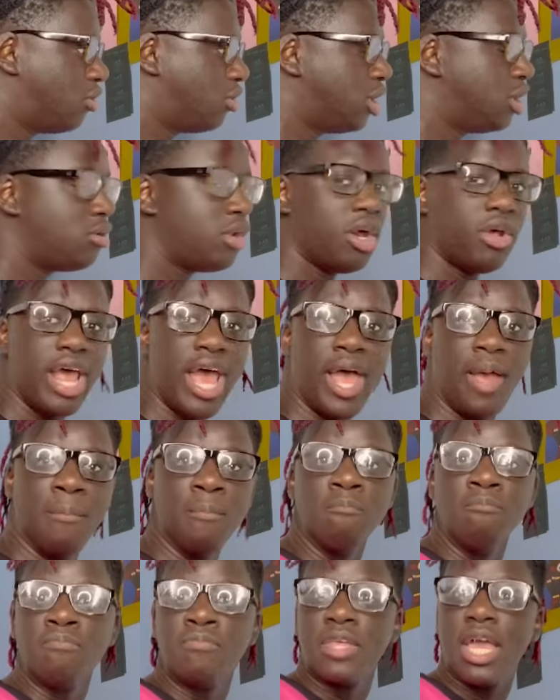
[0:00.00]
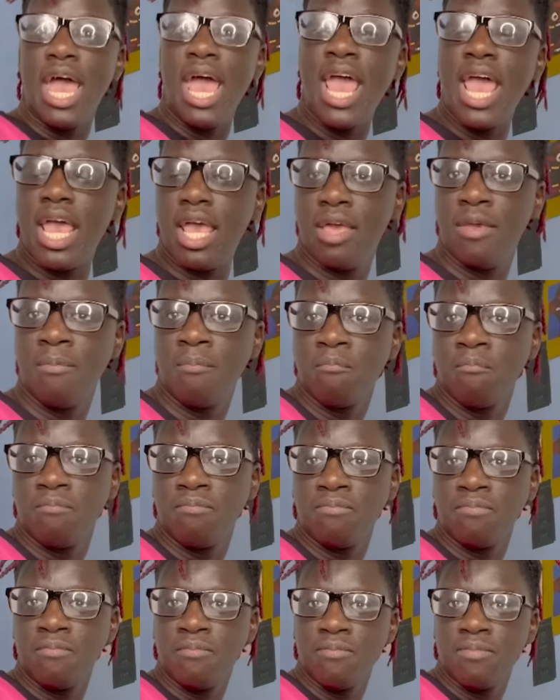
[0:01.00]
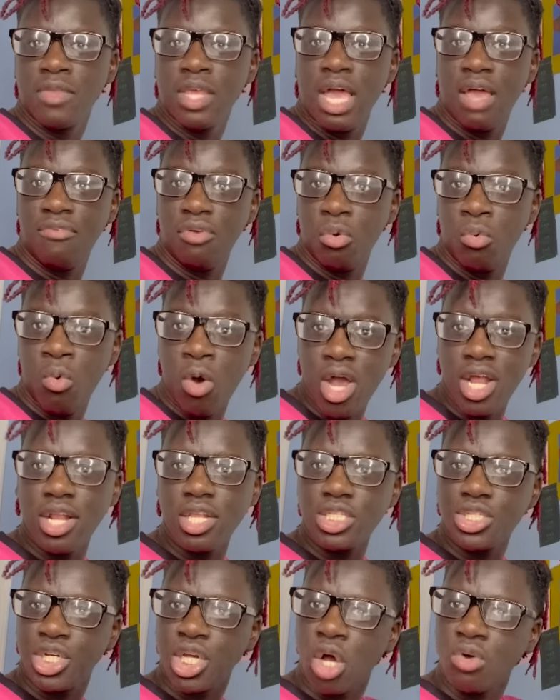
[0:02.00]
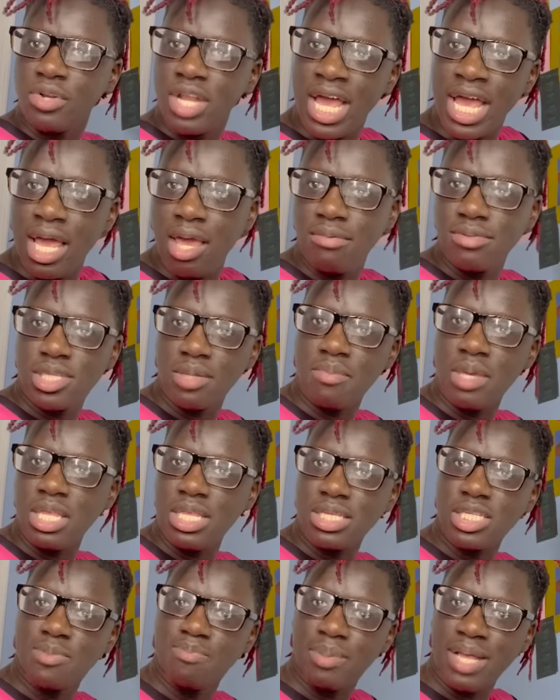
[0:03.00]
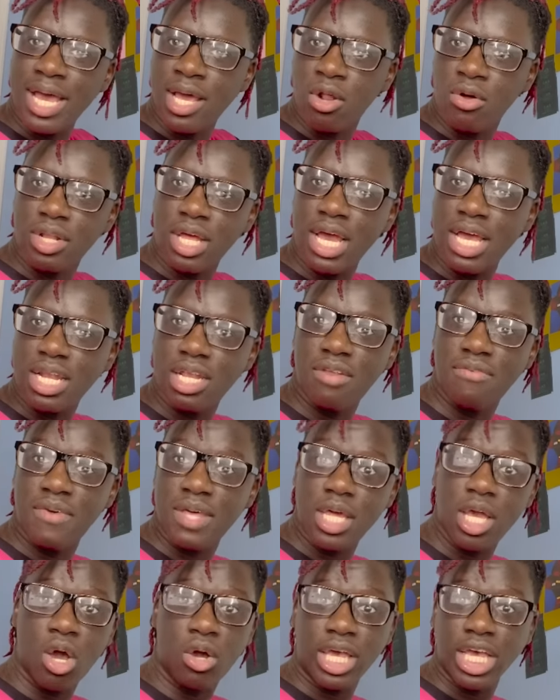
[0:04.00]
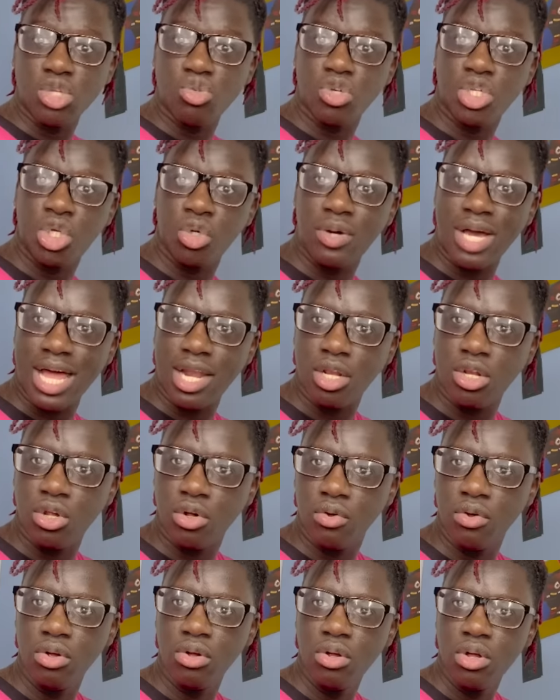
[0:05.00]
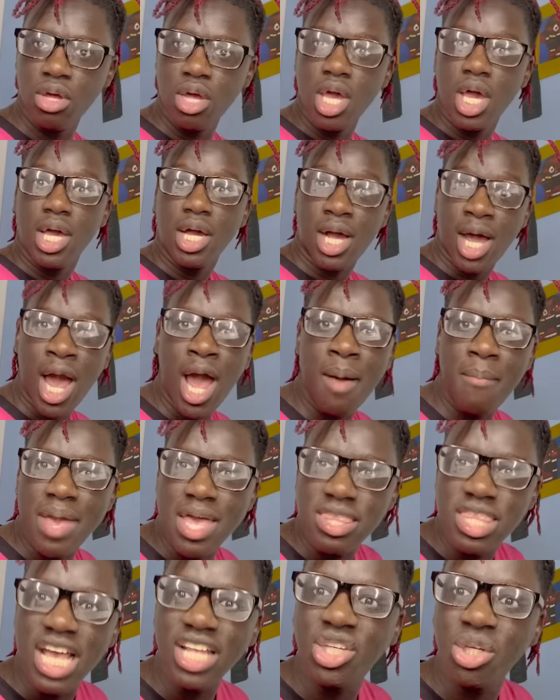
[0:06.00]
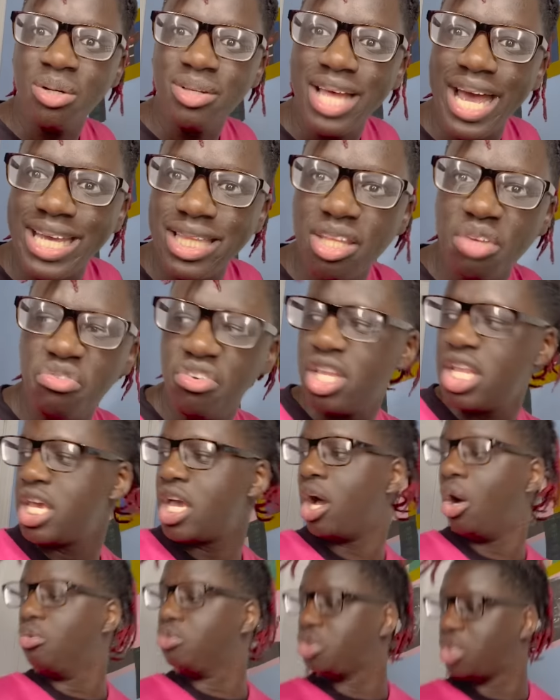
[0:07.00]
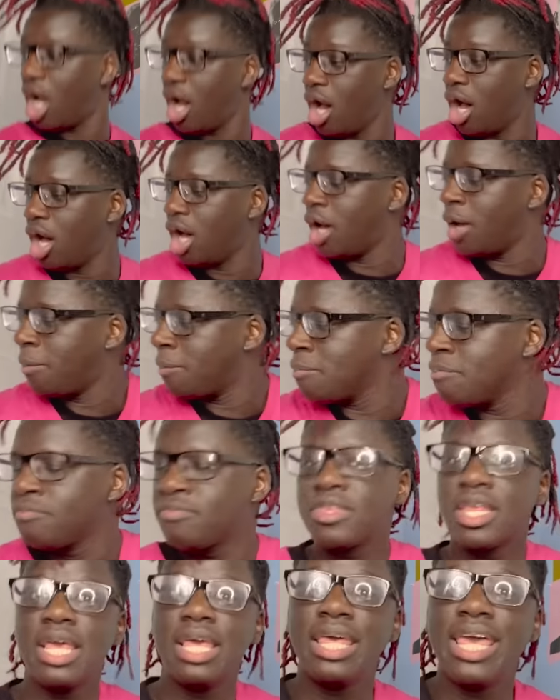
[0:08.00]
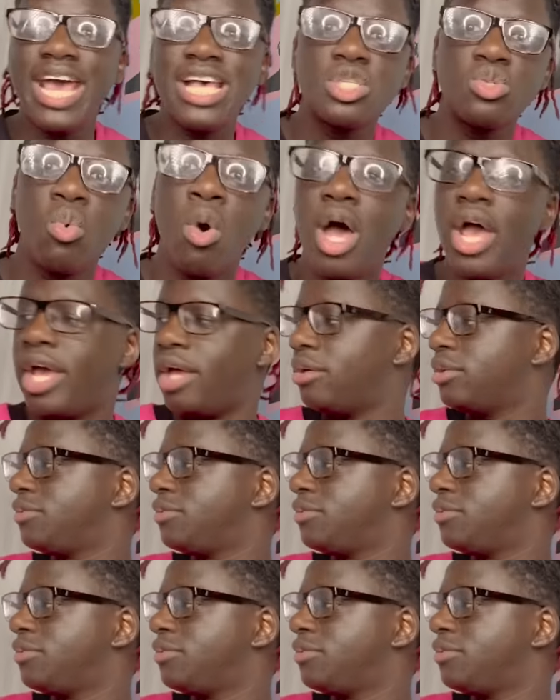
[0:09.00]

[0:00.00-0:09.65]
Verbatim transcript: You know that. Hey, if you want your name to be displayed on the end of the video, guess what you gotta do? Comment that you like the video, duh. And guess what?